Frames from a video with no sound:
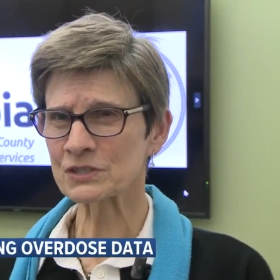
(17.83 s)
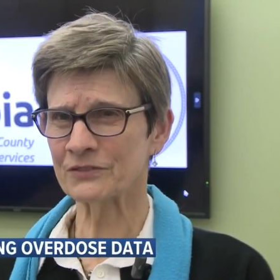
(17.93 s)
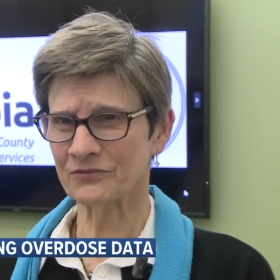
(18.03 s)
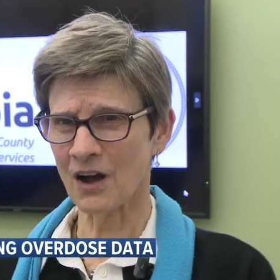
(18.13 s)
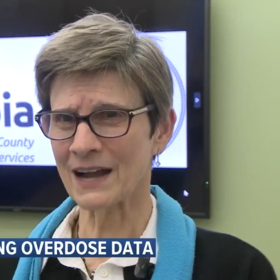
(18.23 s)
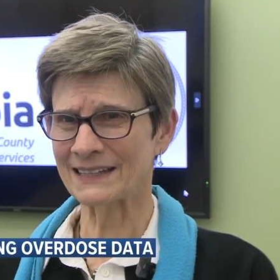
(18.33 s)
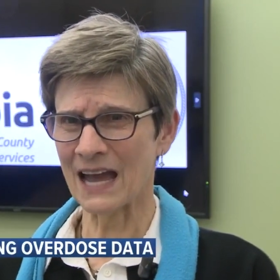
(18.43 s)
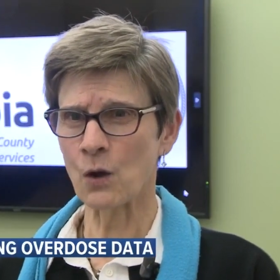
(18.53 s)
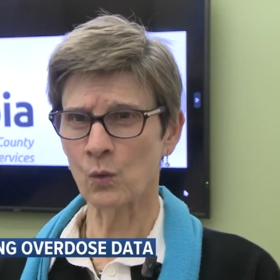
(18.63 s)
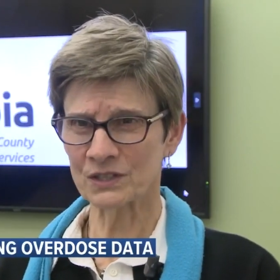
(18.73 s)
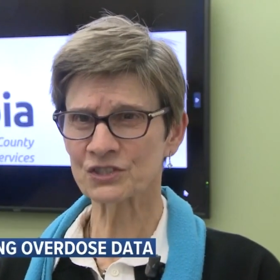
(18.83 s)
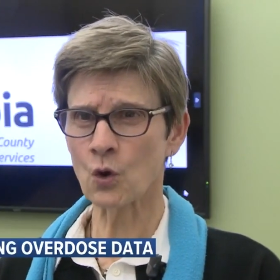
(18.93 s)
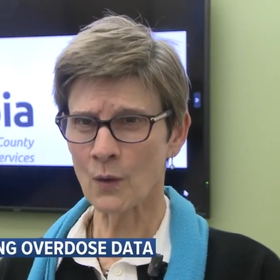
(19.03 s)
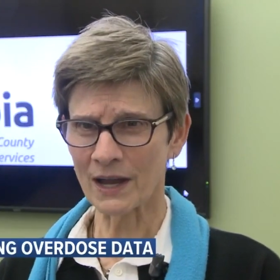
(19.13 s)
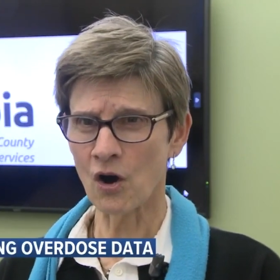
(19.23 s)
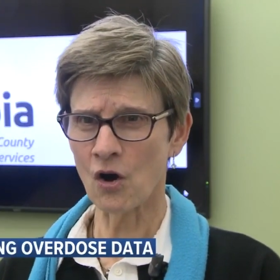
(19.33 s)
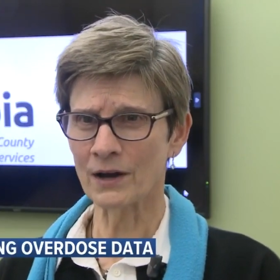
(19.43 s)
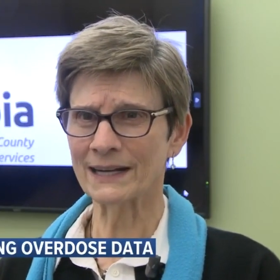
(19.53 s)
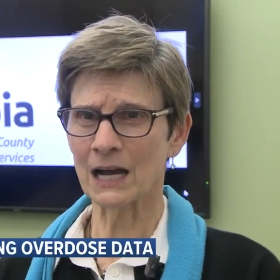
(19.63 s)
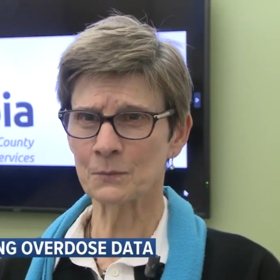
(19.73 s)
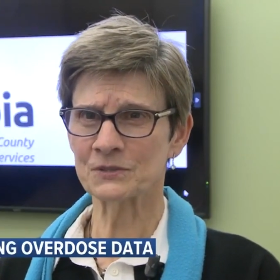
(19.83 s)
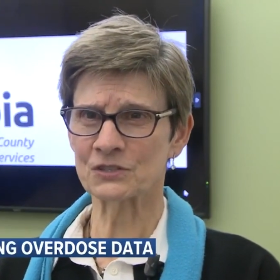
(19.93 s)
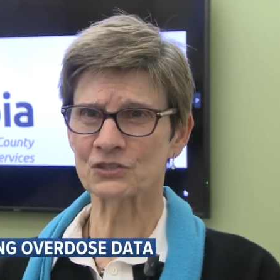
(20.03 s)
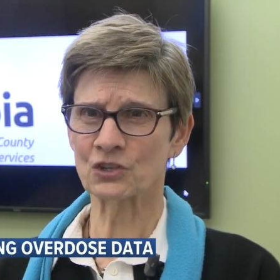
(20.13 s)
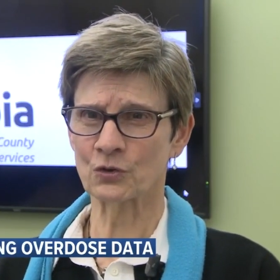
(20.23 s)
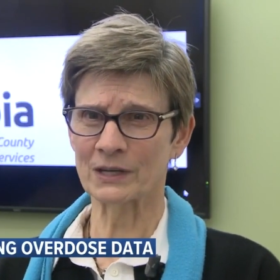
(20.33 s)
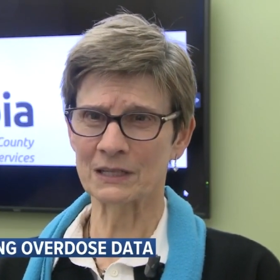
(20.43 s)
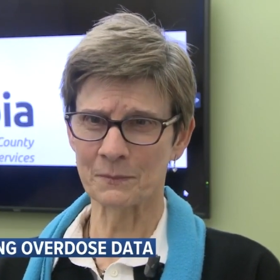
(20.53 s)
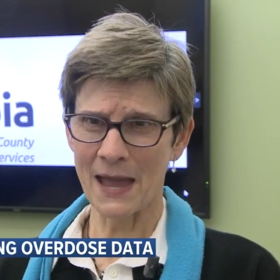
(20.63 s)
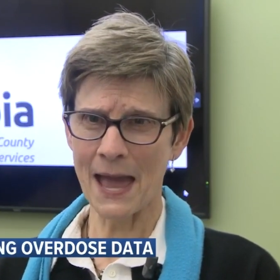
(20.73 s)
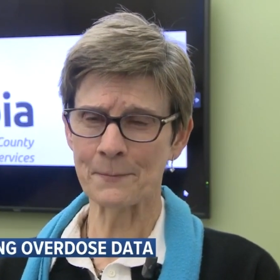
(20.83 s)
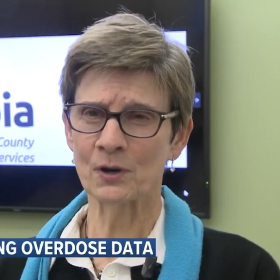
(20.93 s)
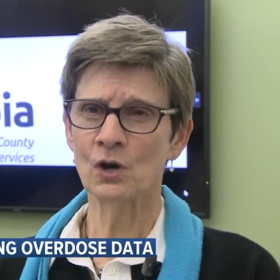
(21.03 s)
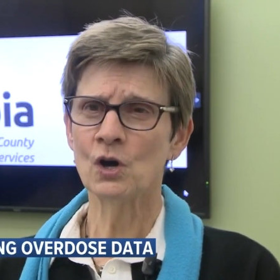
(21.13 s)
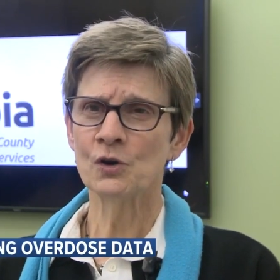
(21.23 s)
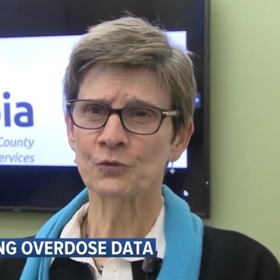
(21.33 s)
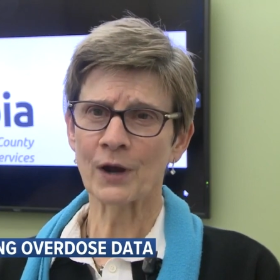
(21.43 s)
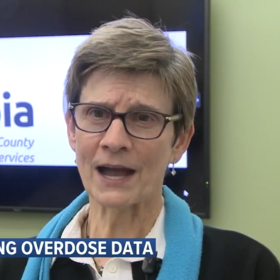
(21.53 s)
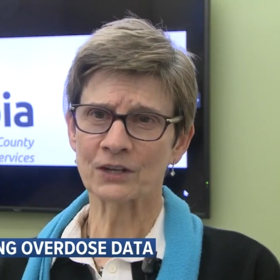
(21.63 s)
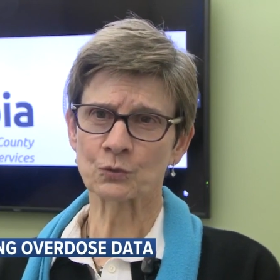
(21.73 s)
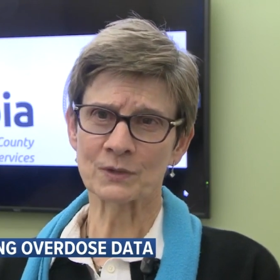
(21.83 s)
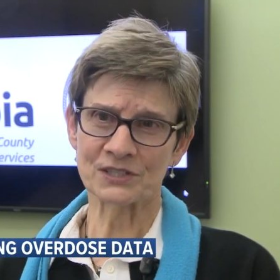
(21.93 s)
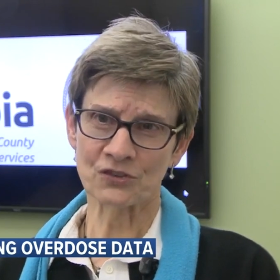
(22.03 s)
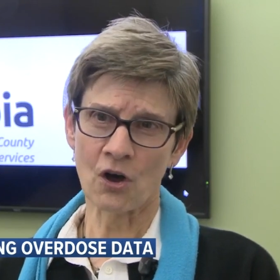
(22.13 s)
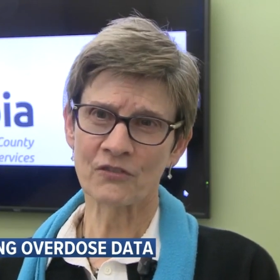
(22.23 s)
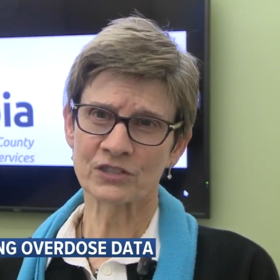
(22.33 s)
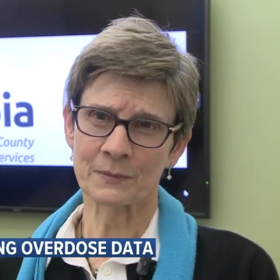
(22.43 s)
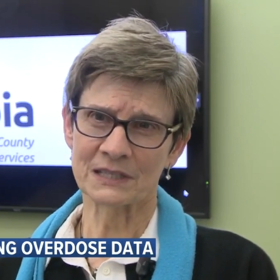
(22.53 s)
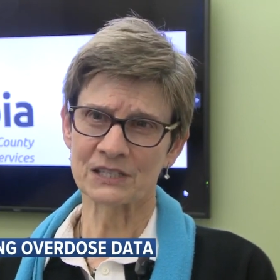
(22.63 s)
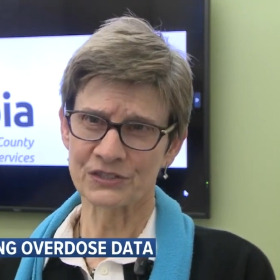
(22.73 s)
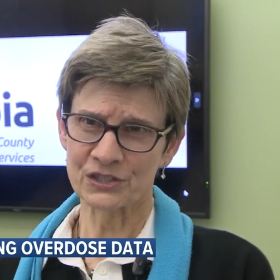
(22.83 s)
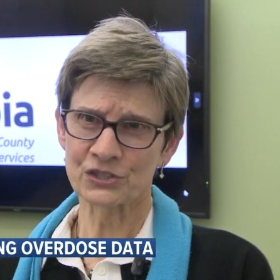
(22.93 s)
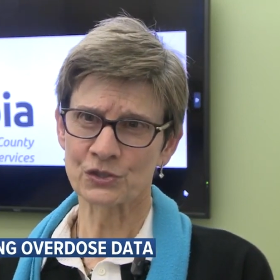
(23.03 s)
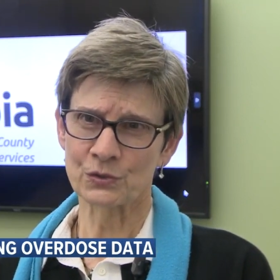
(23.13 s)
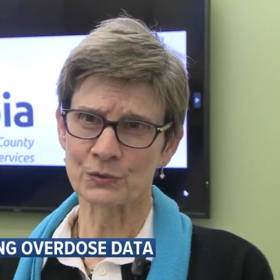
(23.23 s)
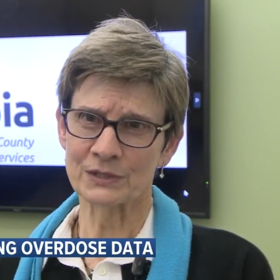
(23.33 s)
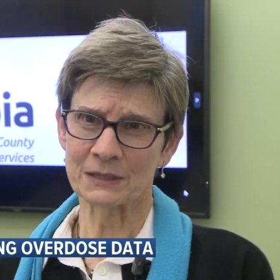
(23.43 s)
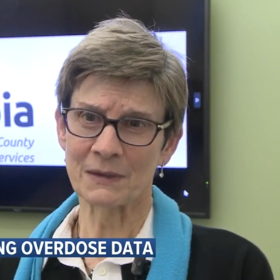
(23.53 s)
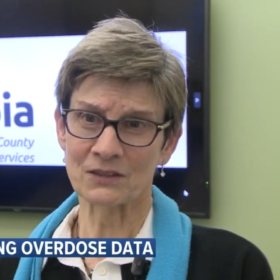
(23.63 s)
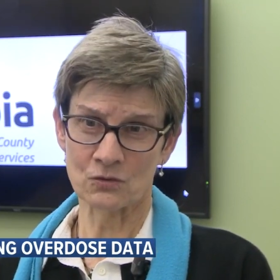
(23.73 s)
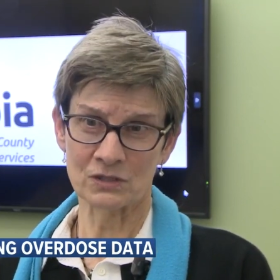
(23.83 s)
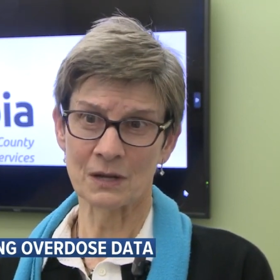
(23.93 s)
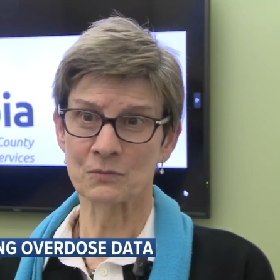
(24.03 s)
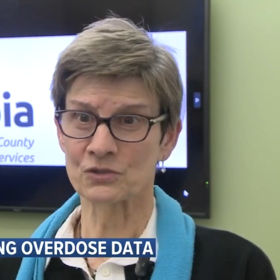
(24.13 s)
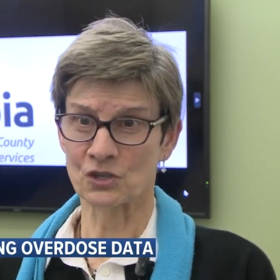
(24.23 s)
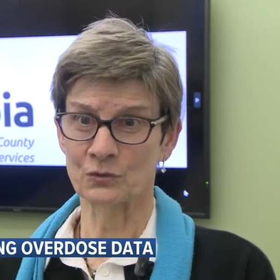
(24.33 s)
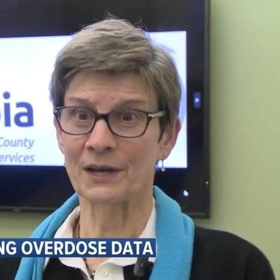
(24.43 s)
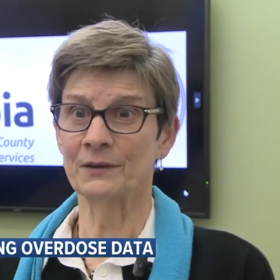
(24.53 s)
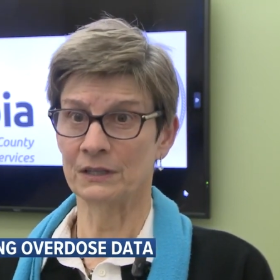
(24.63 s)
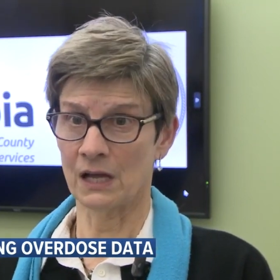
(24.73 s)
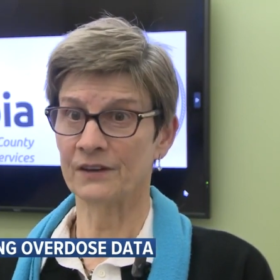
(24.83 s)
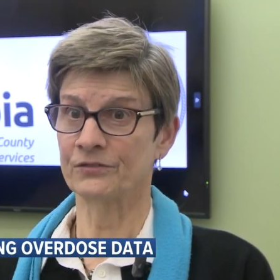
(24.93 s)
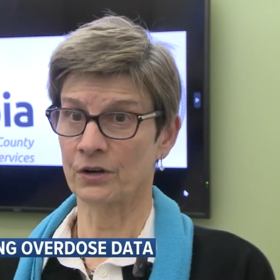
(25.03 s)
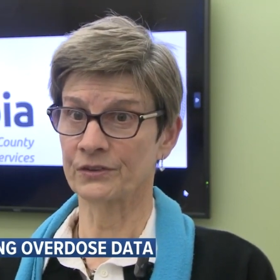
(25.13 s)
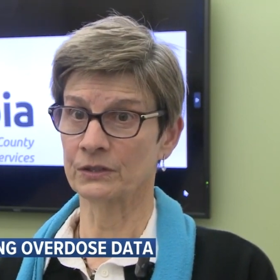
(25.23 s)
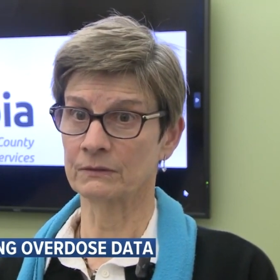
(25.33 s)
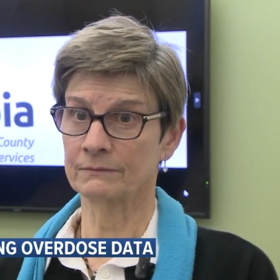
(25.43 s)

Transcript: to find out what's going on helps us to create a map for how to resolve some of these issues and make those numbers go down a lot farther.